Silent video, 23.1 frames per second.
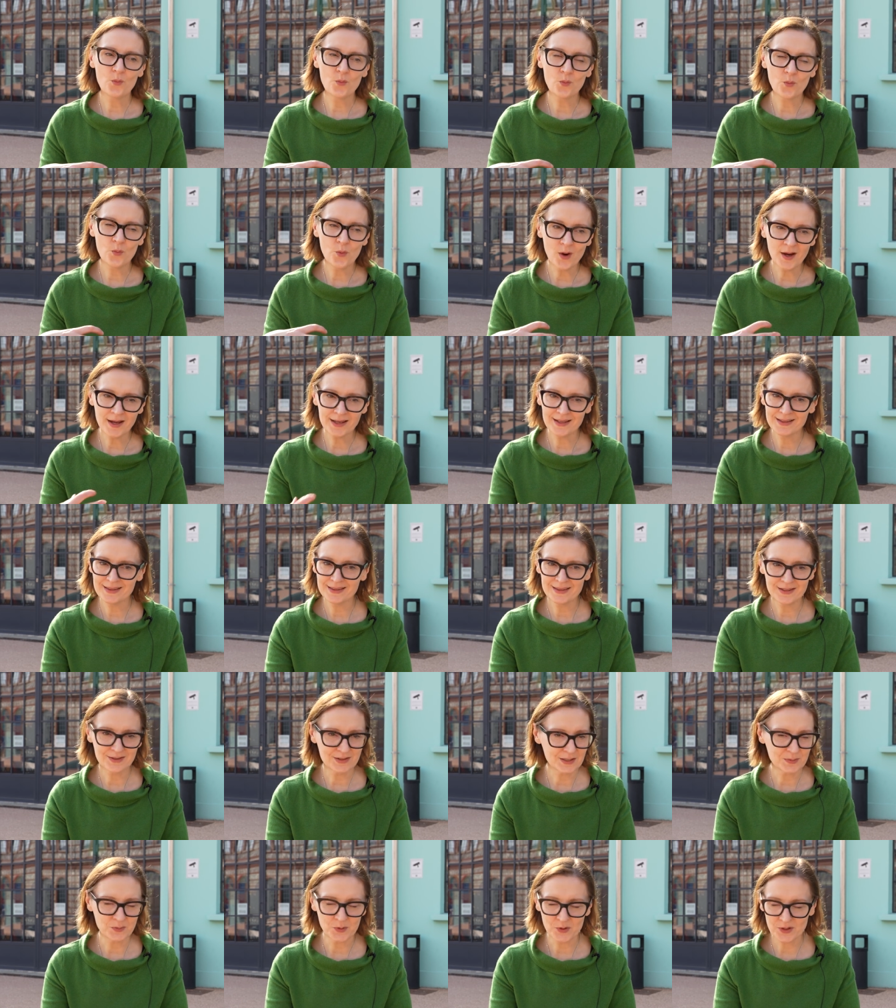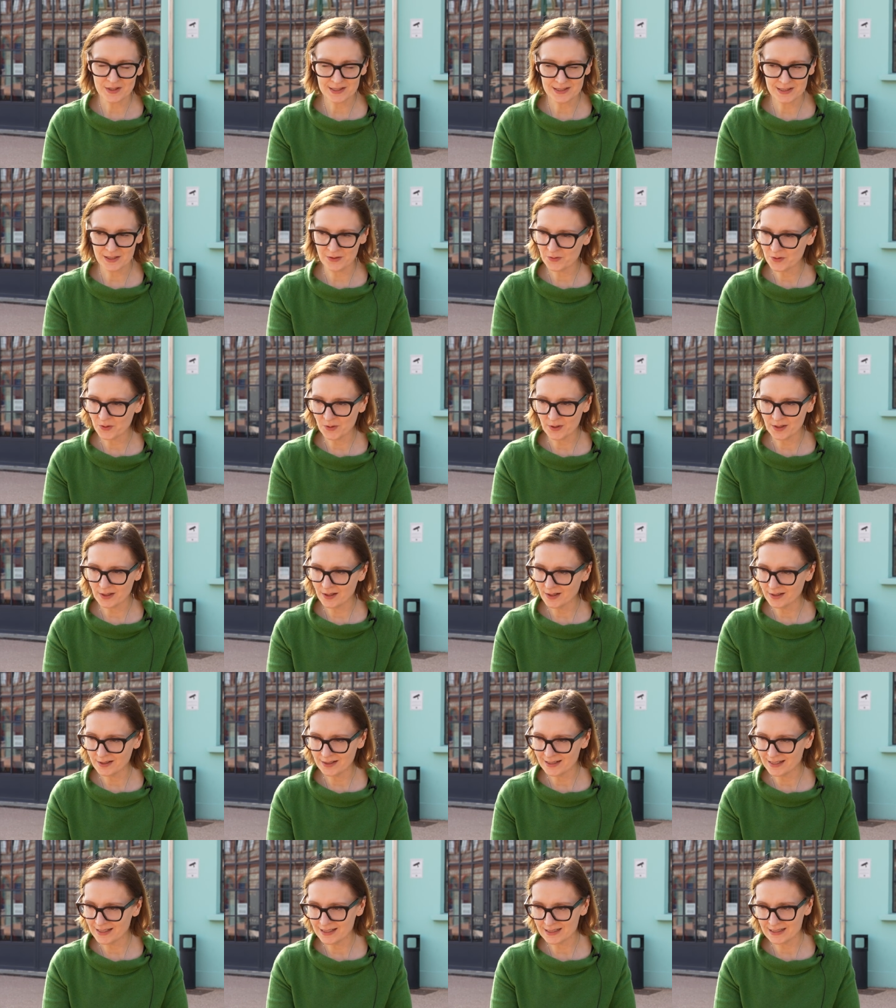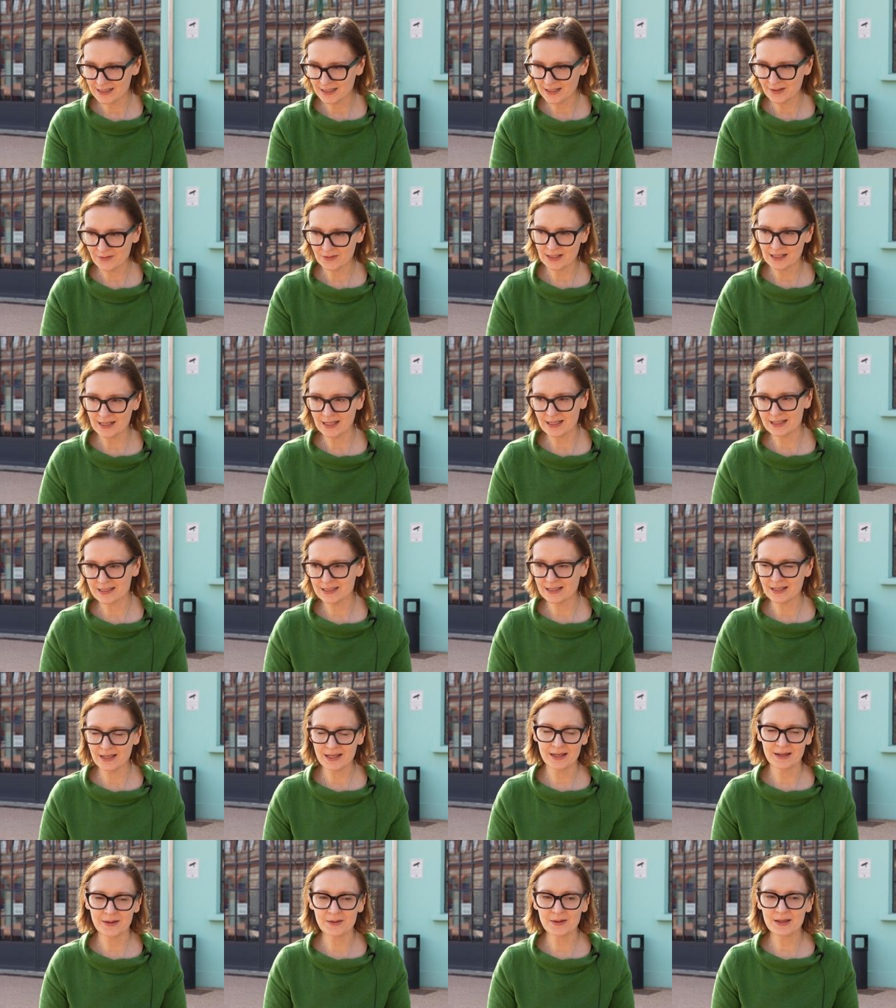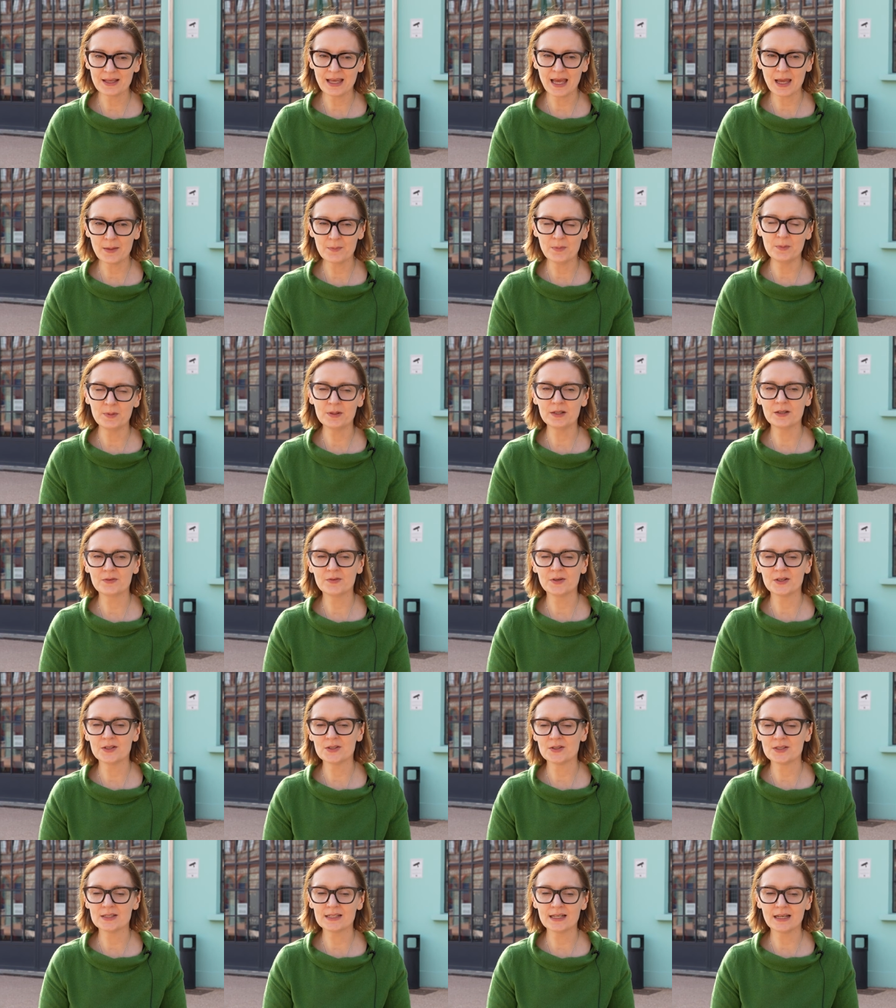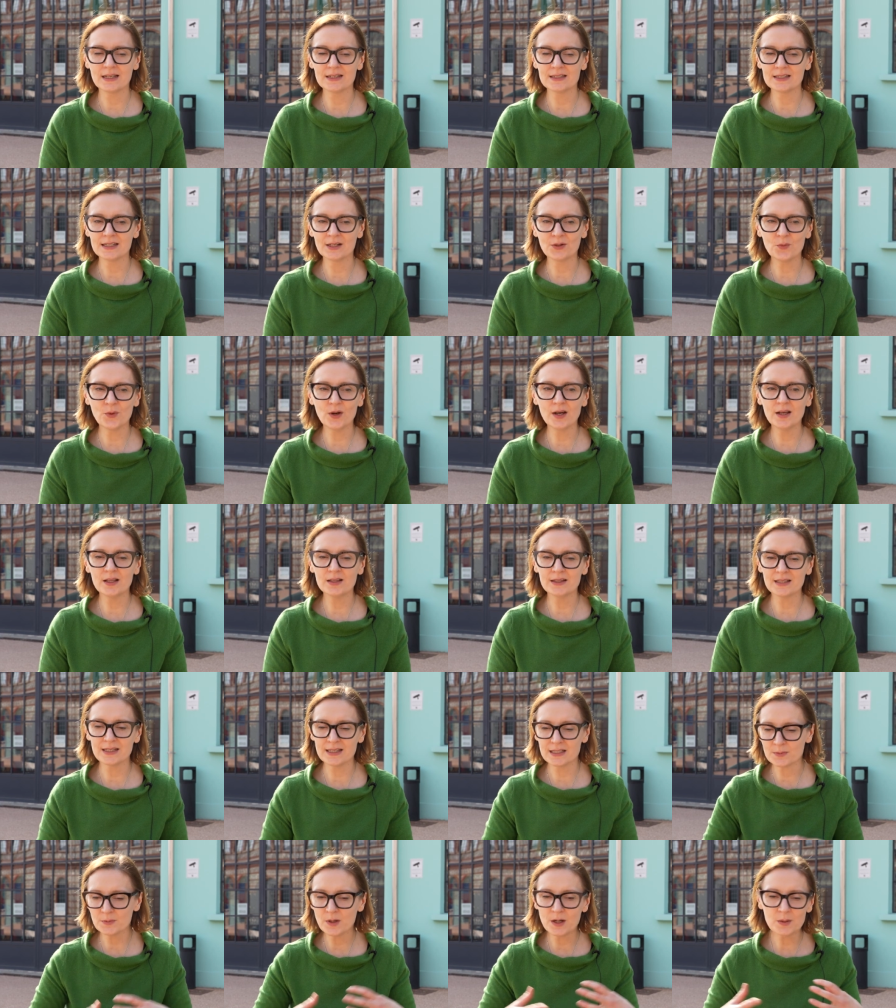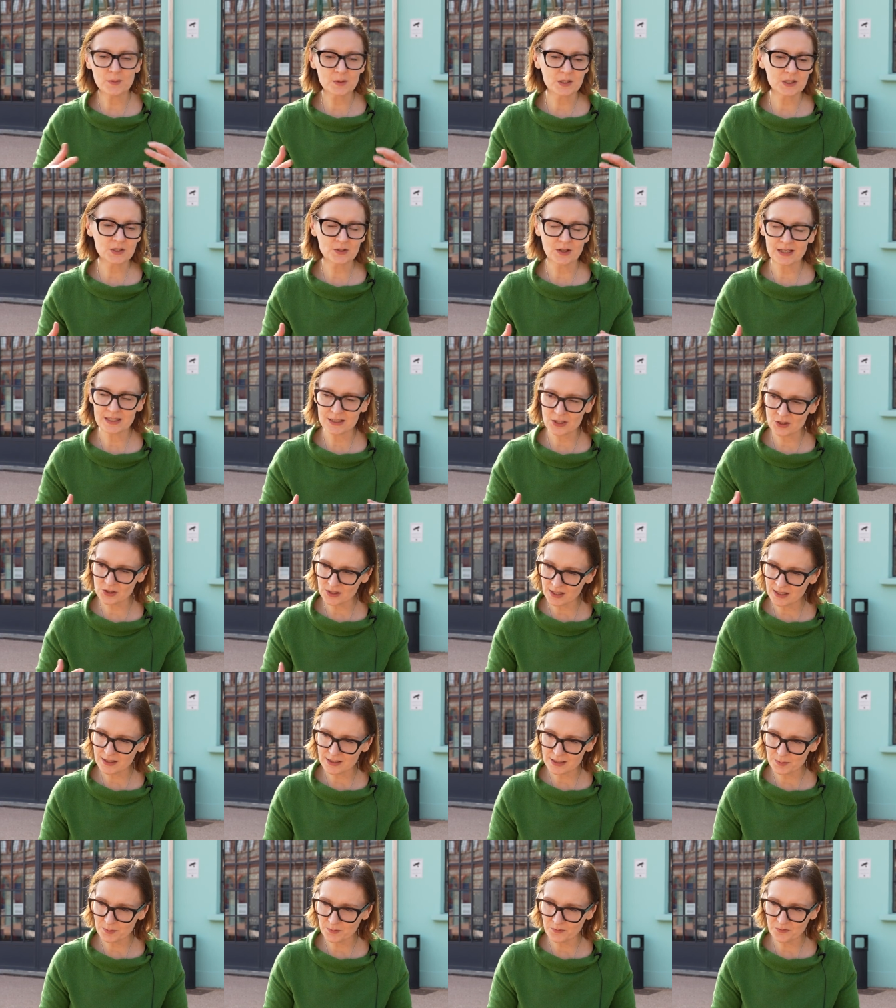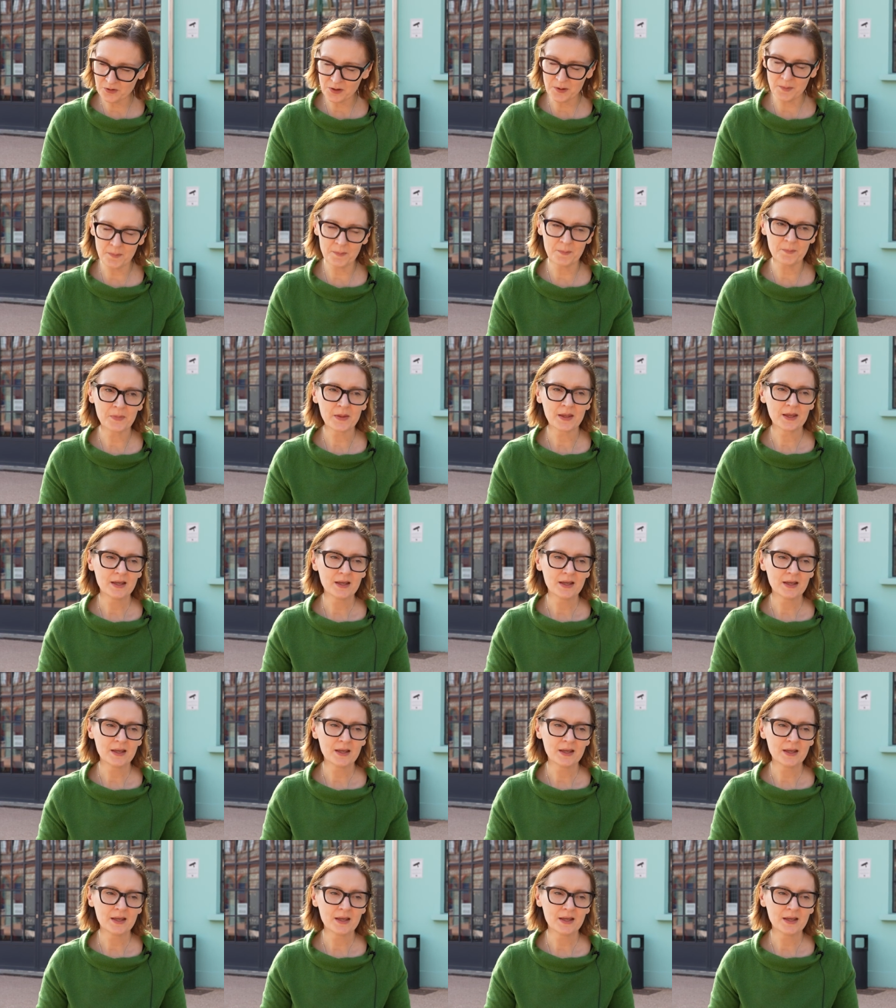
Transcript: while there's more stuff going on in his life than he's capable of understanding, while his mom is trying to shield him from